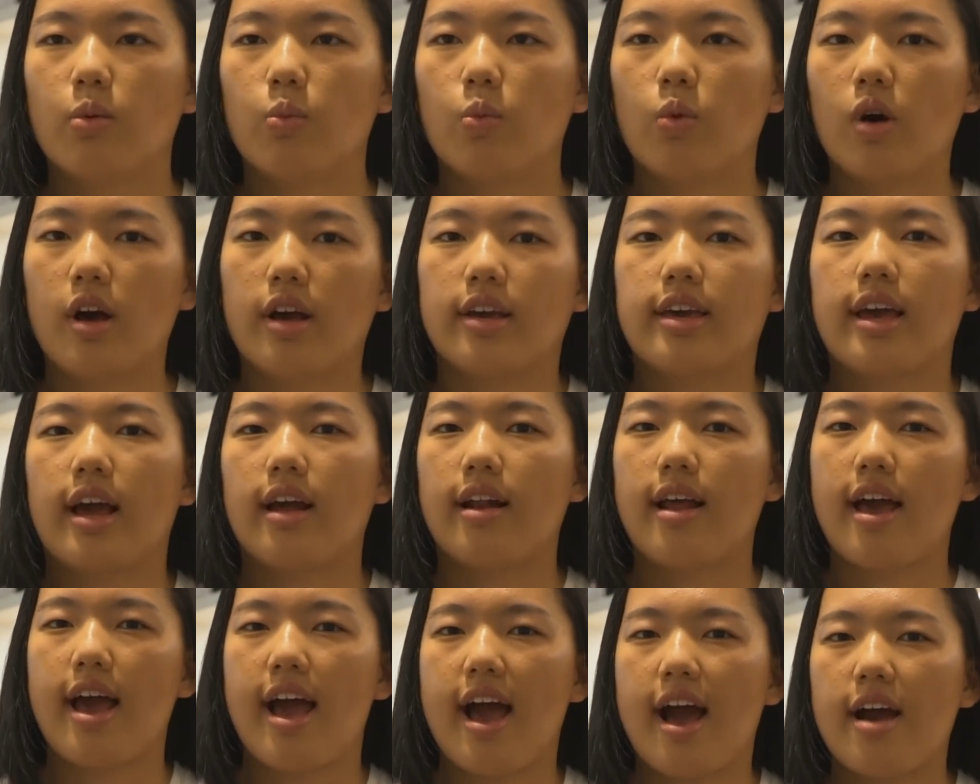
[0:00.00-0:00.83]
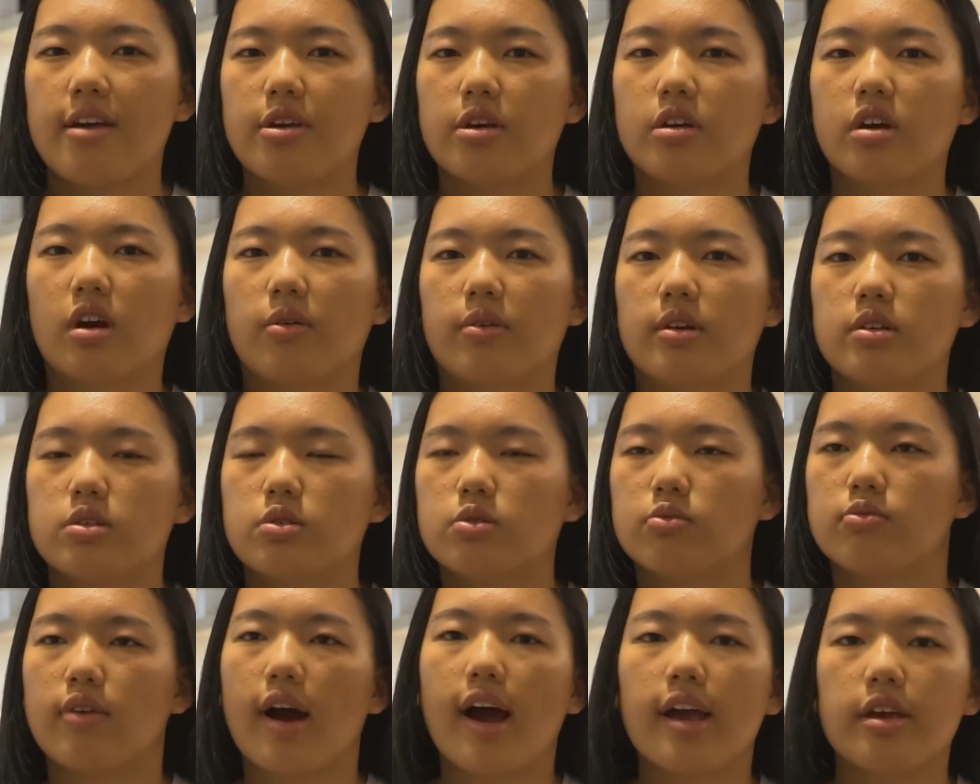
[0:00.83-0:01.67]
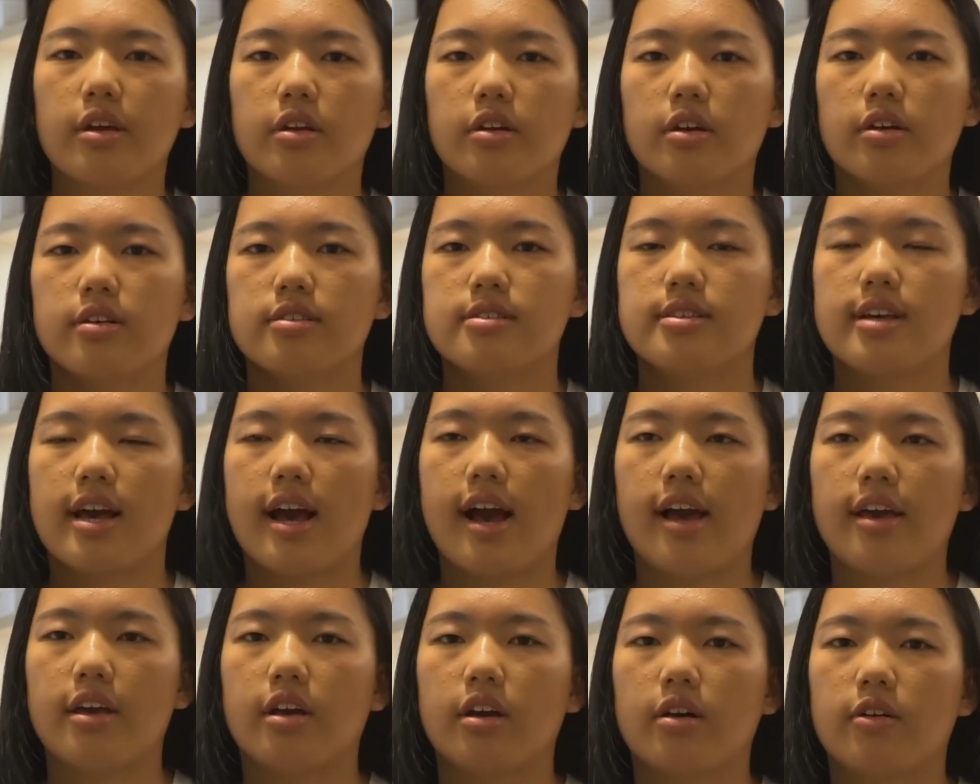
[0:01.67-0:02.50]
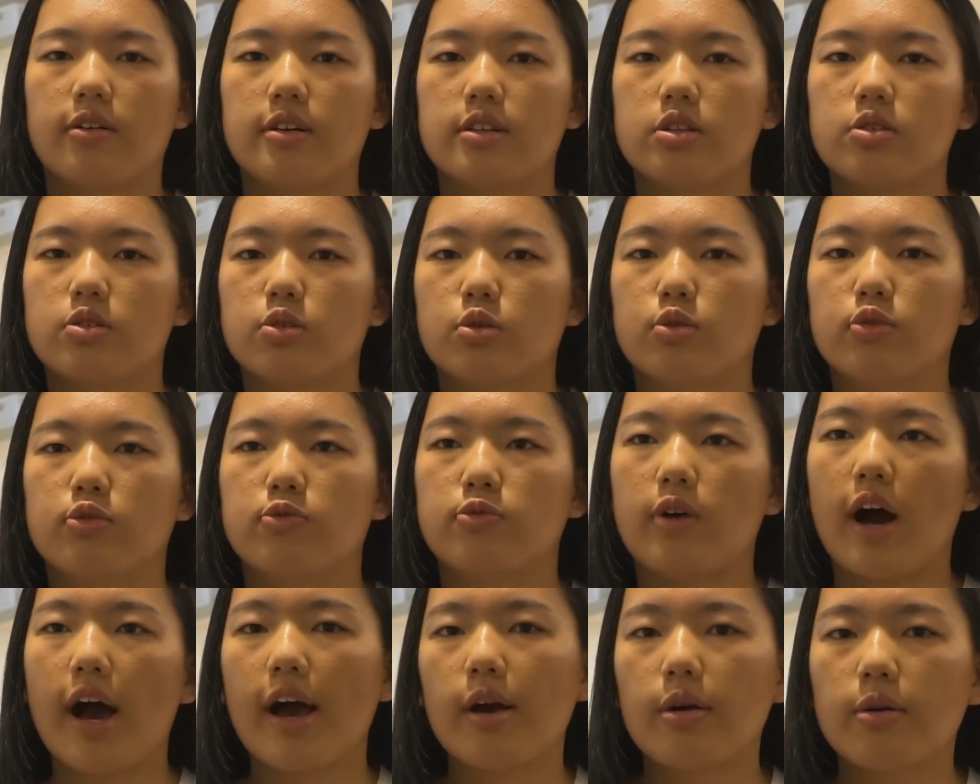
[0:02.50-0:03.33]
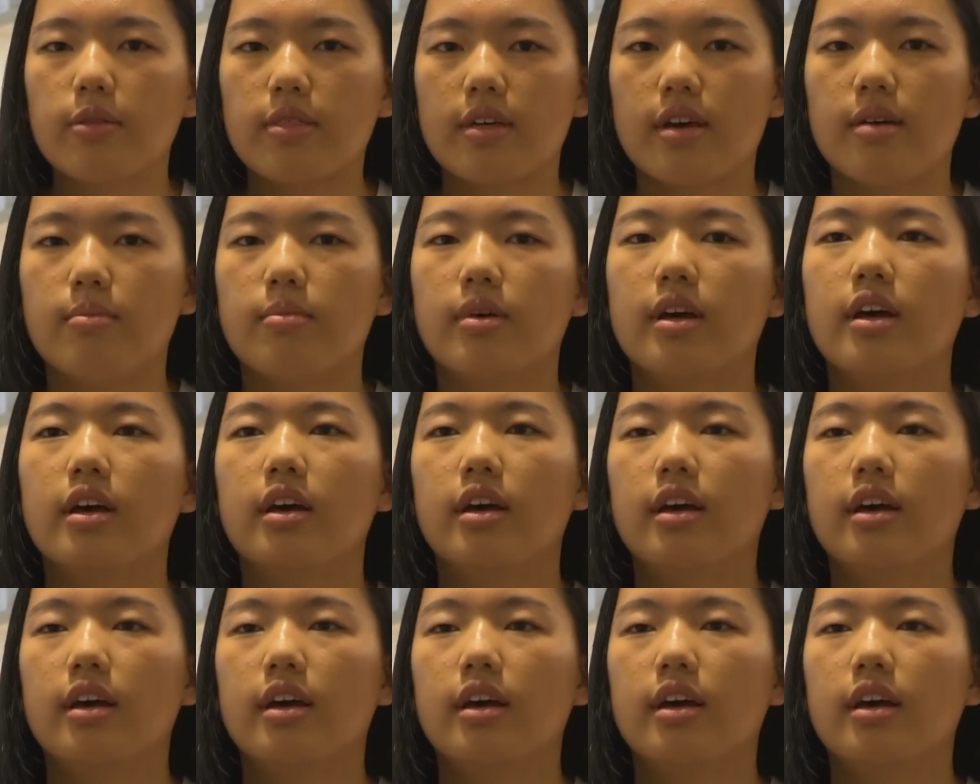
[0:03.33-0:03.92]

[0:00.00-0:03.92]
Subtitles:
work out how you're going to write your notes, how you're going to file them,